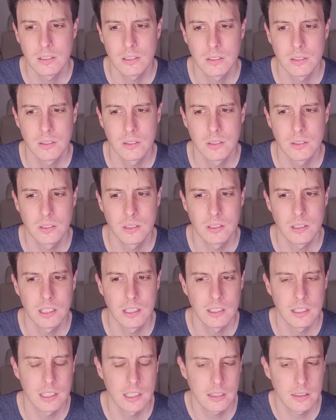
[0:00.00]
Oh,
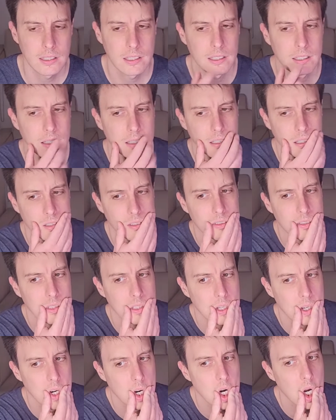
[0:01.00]
I like that guess,
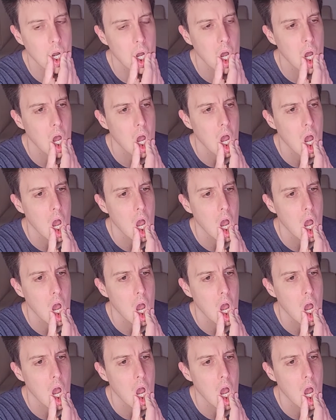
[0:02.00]
Sarah.